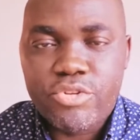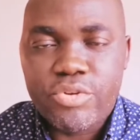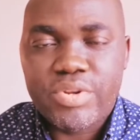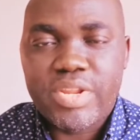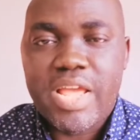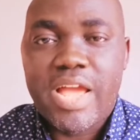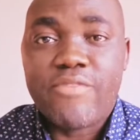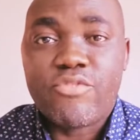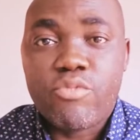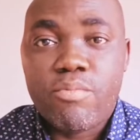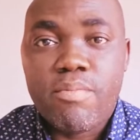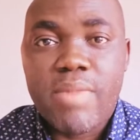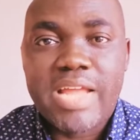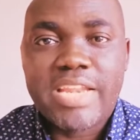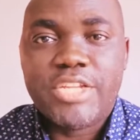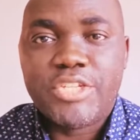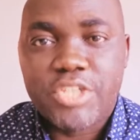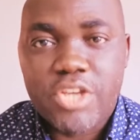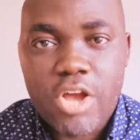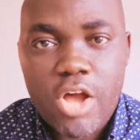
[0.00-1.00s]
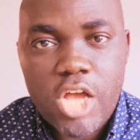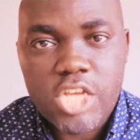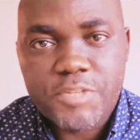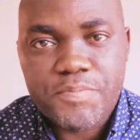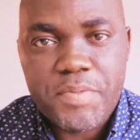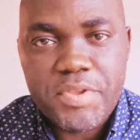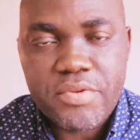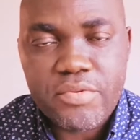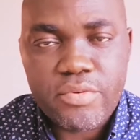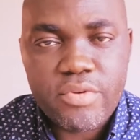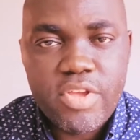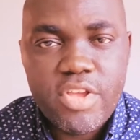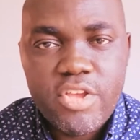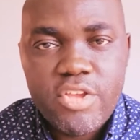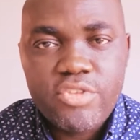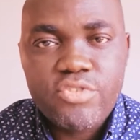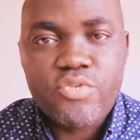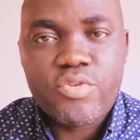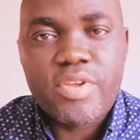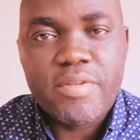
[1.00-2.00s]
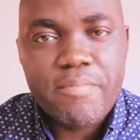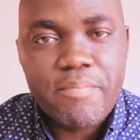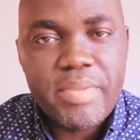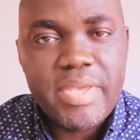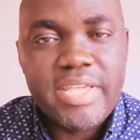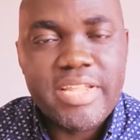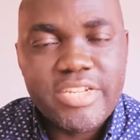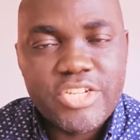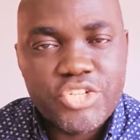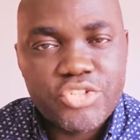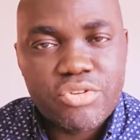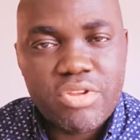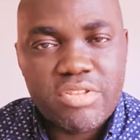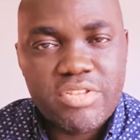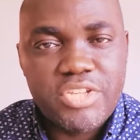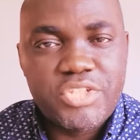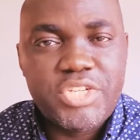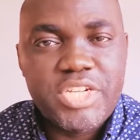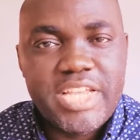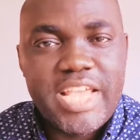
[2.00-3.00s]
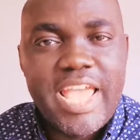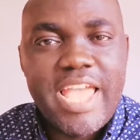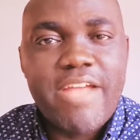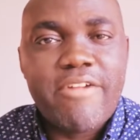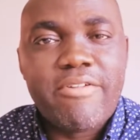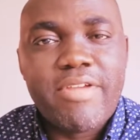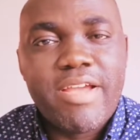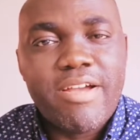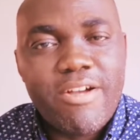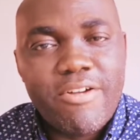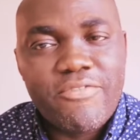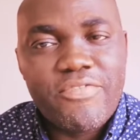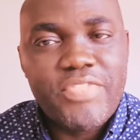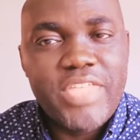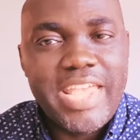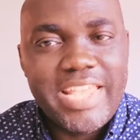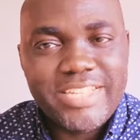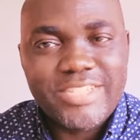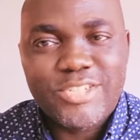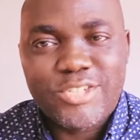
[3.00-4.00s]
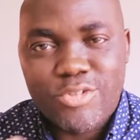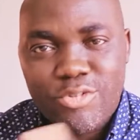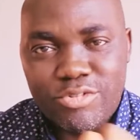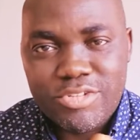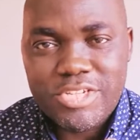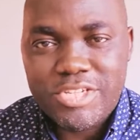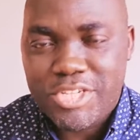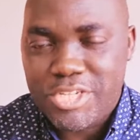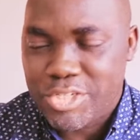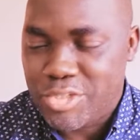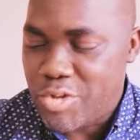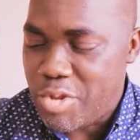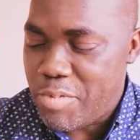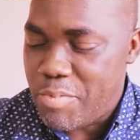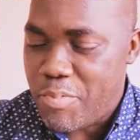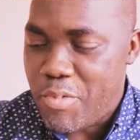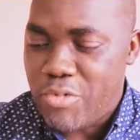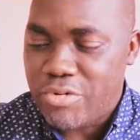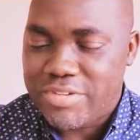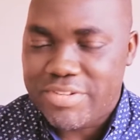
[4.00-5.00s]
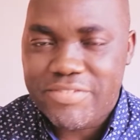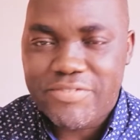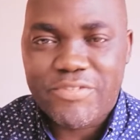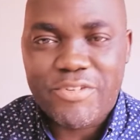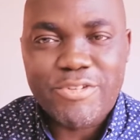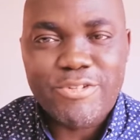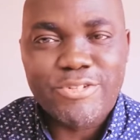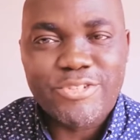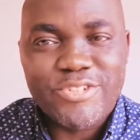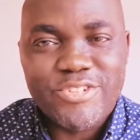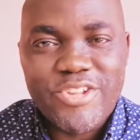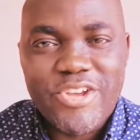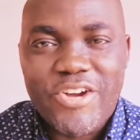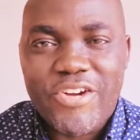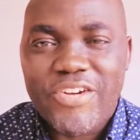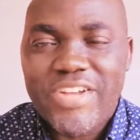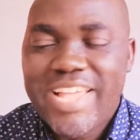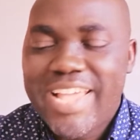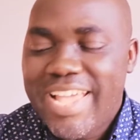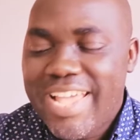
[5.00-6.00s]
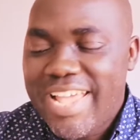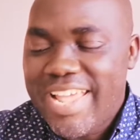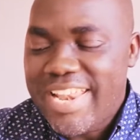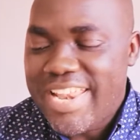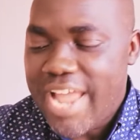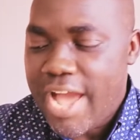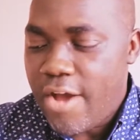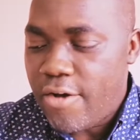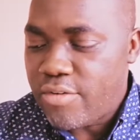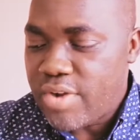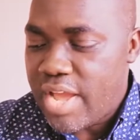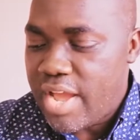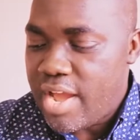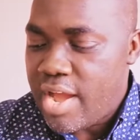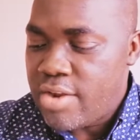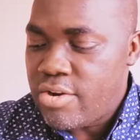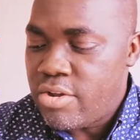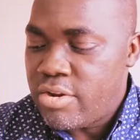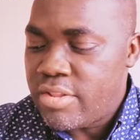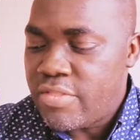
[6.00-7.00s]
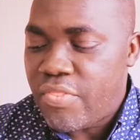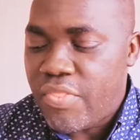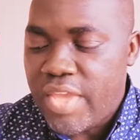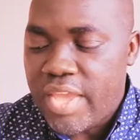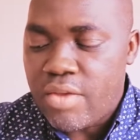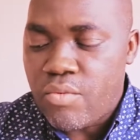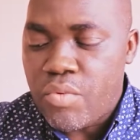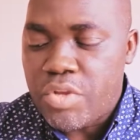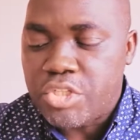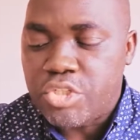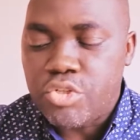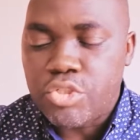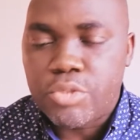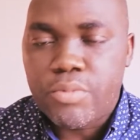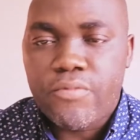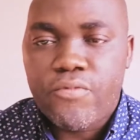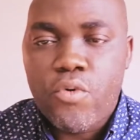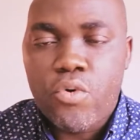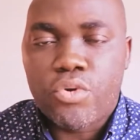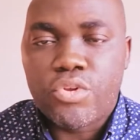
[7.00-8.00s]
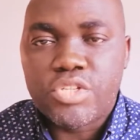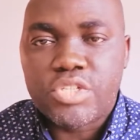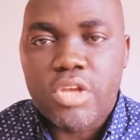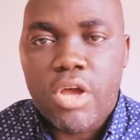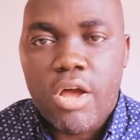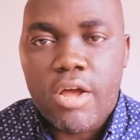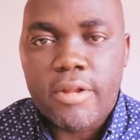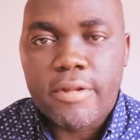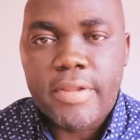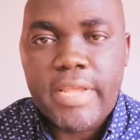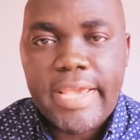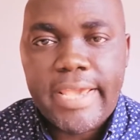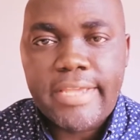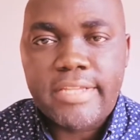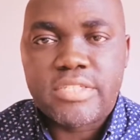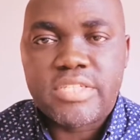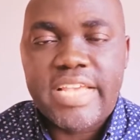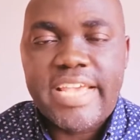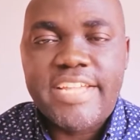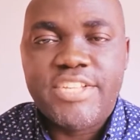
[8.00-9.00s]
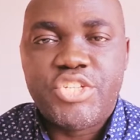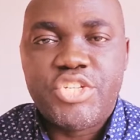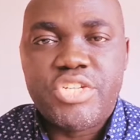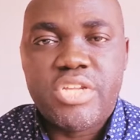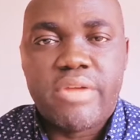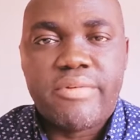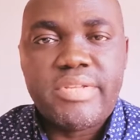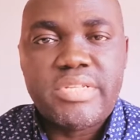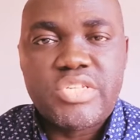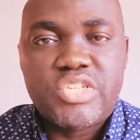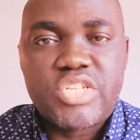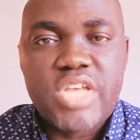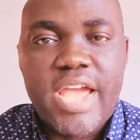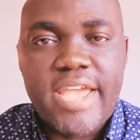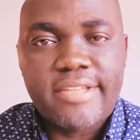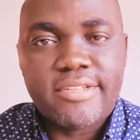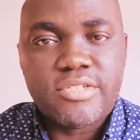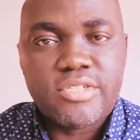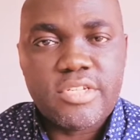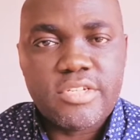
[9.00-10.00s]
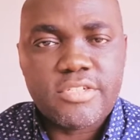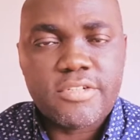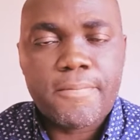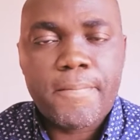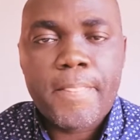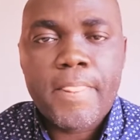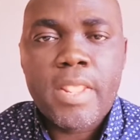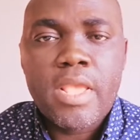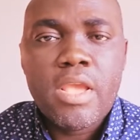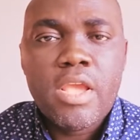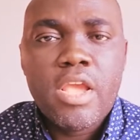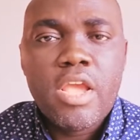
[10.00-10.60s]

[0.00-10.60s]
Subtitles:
You don't have to manage a hospital. You can be in a strategic area of things. So this is important for you to know. Now, another thing which you should focus on is engineering sciences.